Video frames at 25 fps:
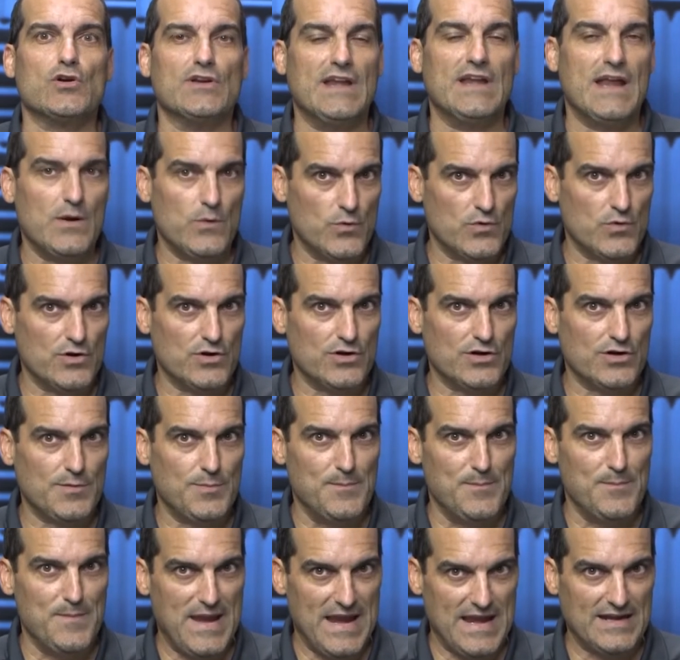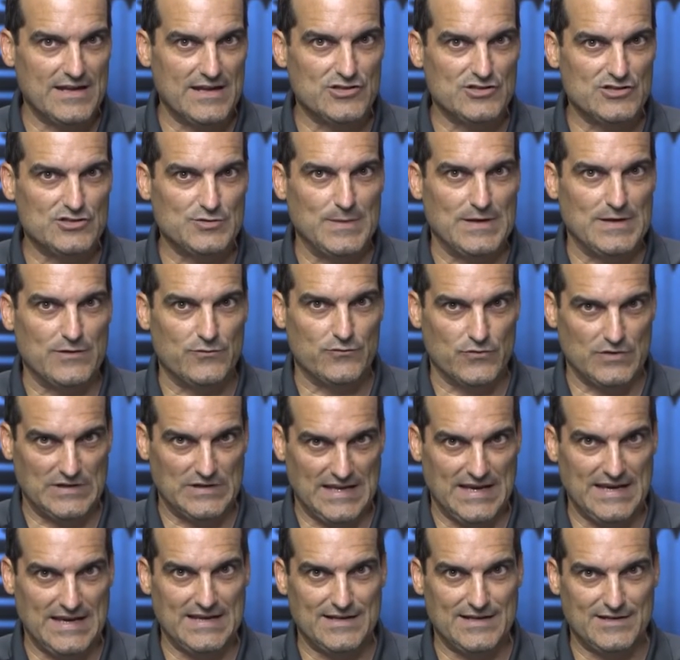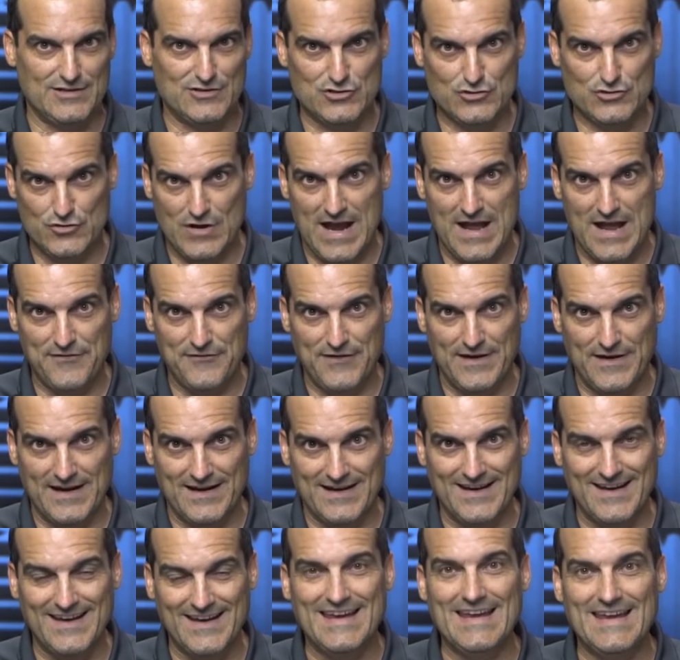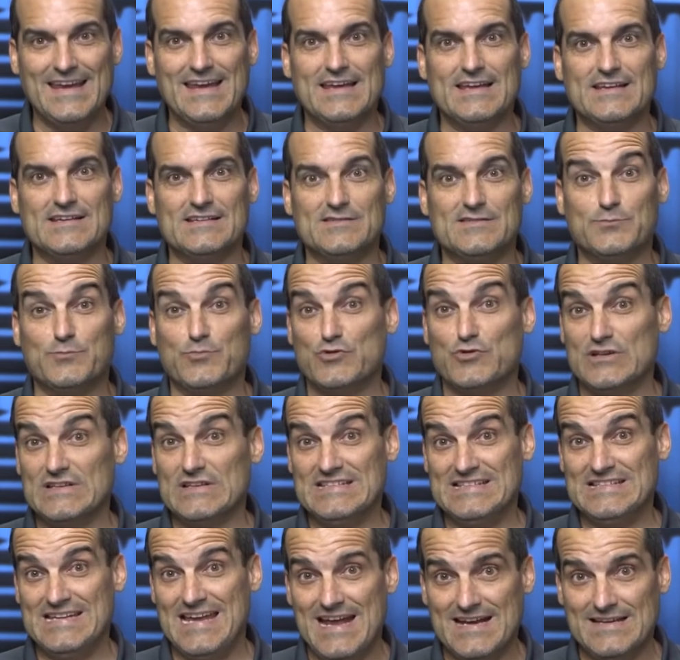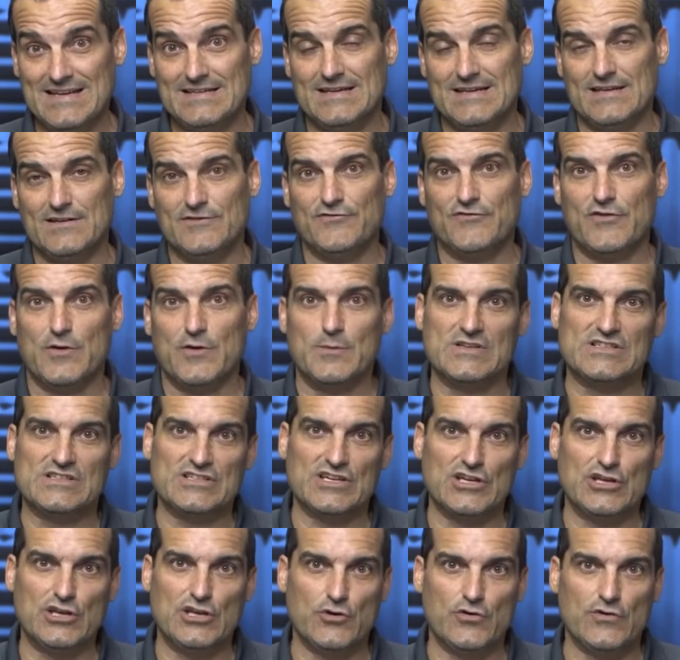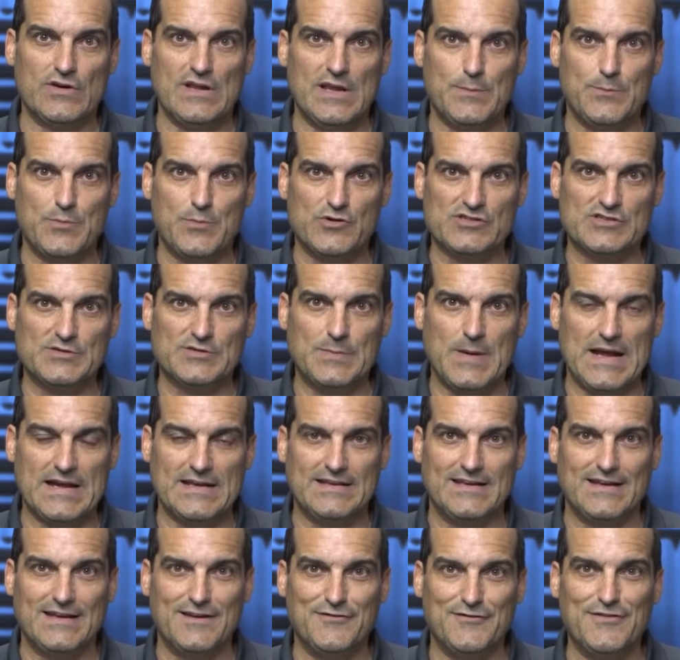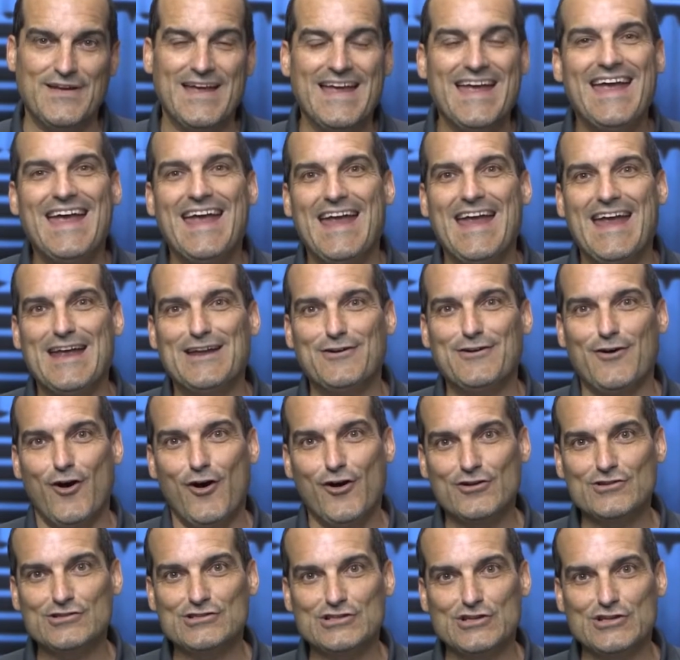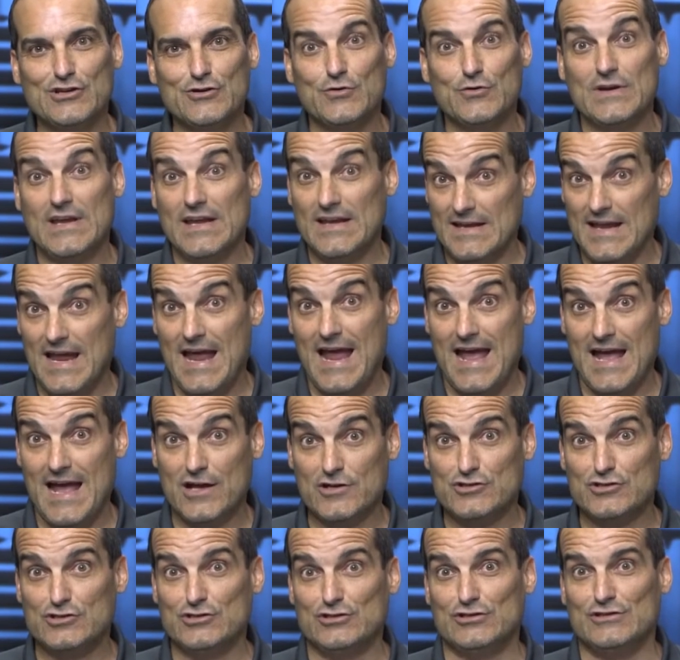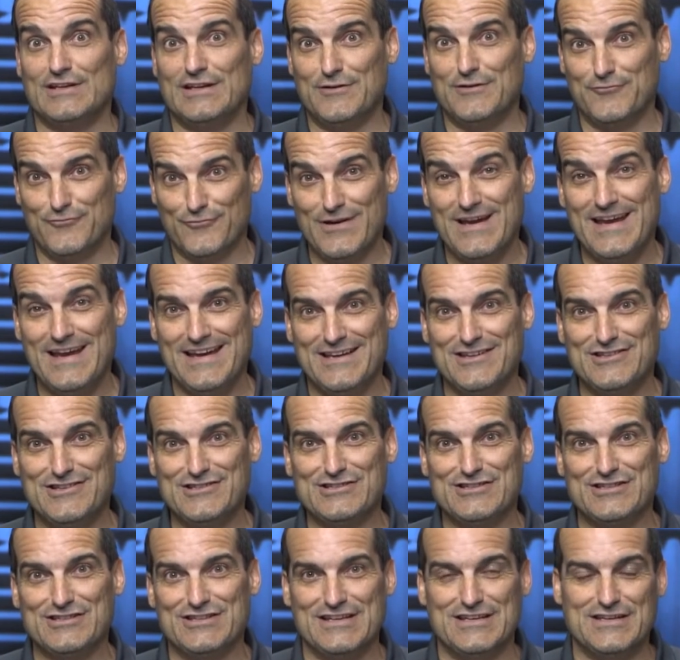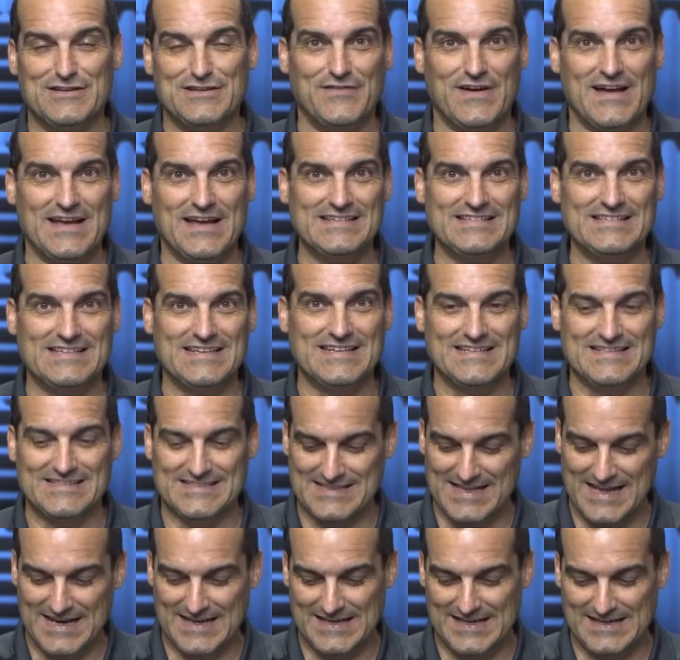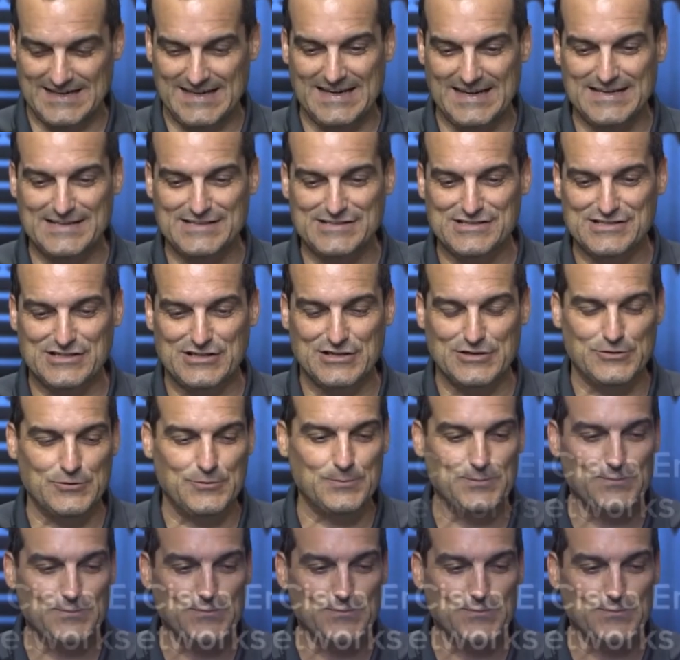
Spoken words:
network management related traffic is protected from a security perspective and also can actually reach the devices that it needs to.